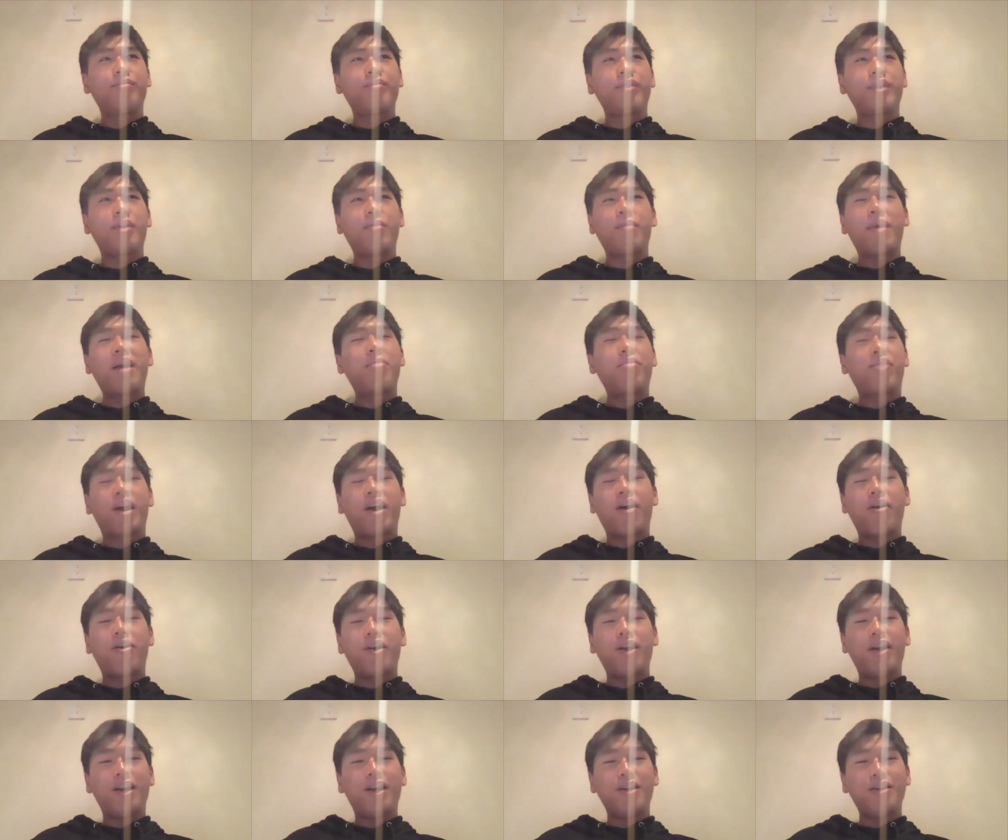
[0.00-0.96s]
The main
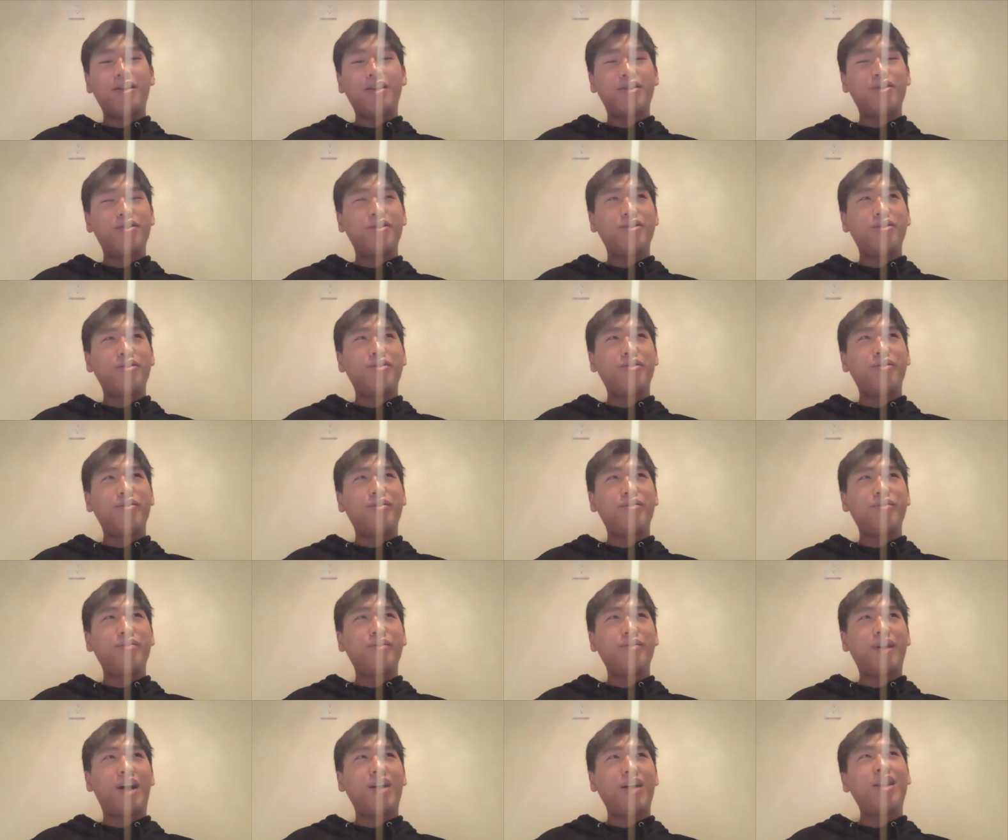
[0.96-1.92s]
priority is to
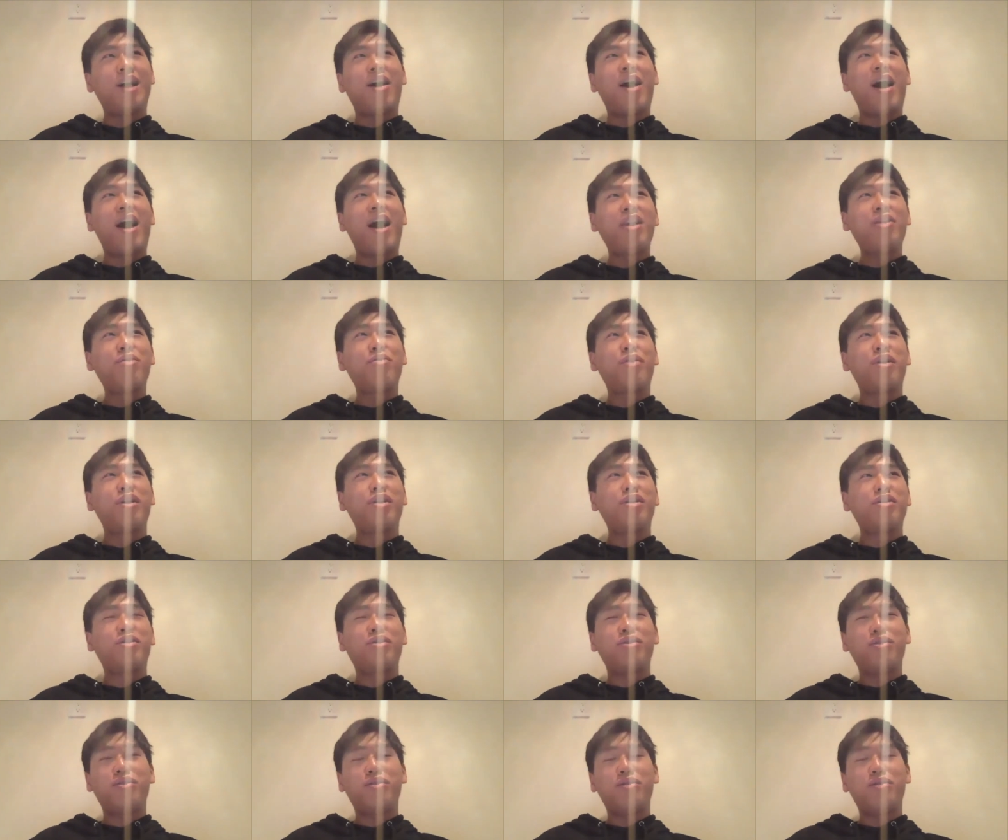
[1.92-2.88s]
allow anyone
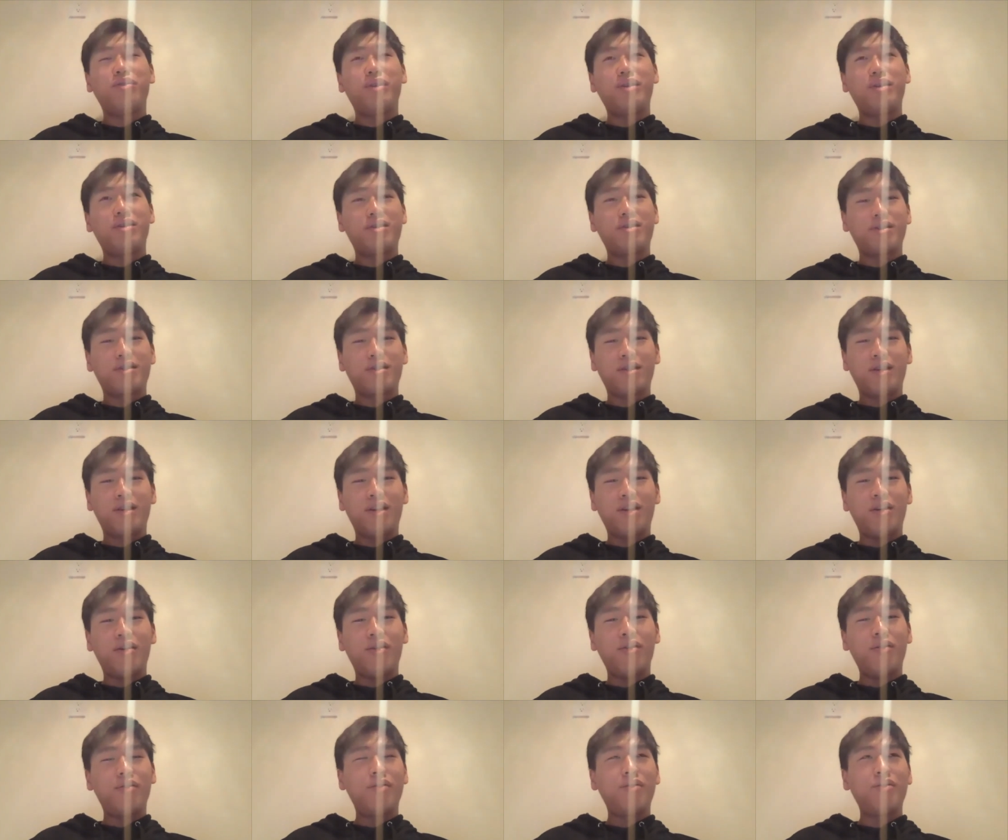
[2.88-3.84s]
who is, you
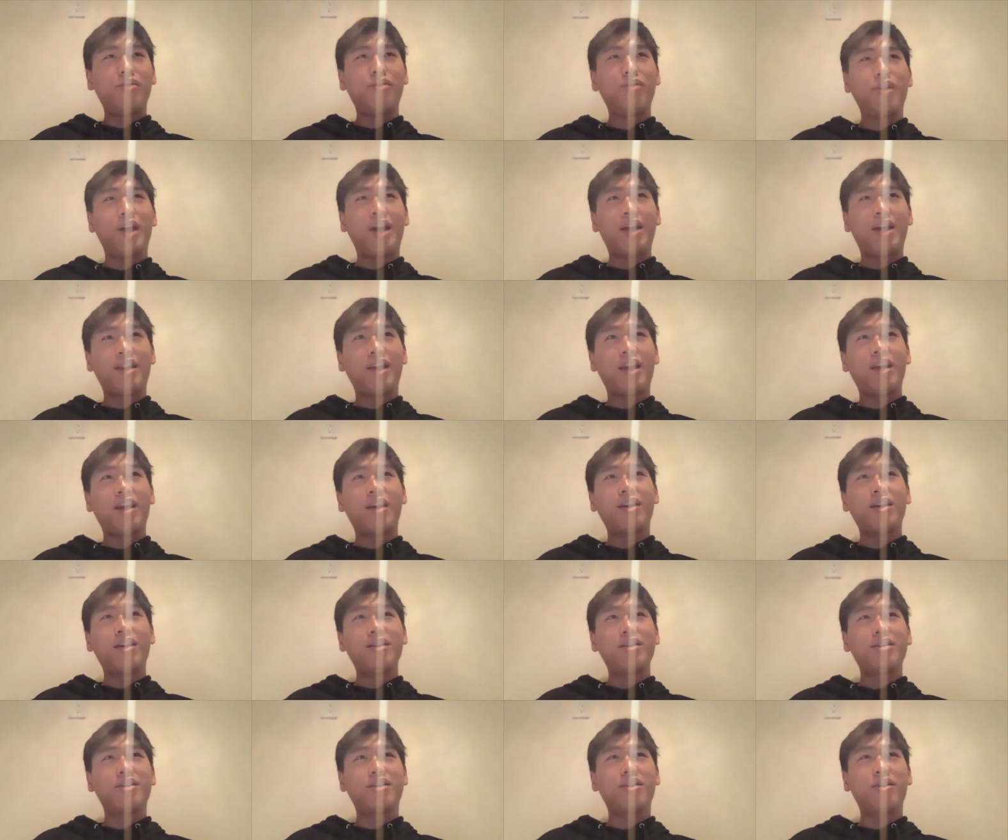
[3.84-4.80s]
know, who they think
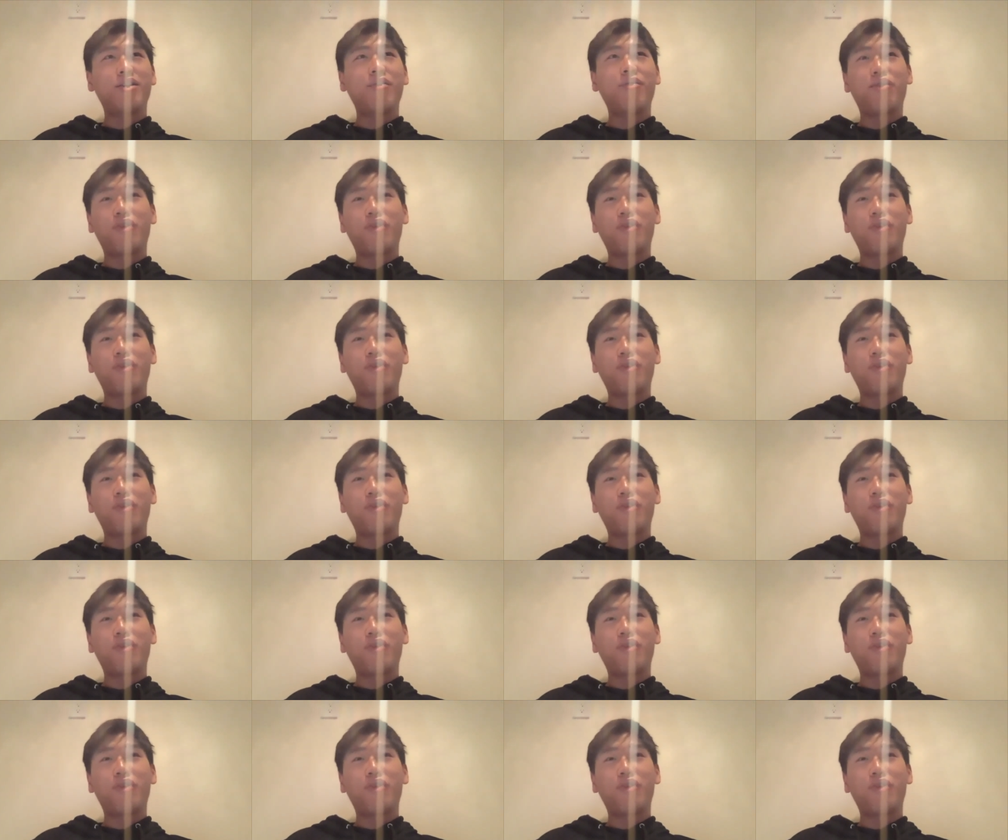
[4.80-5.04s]
is good for the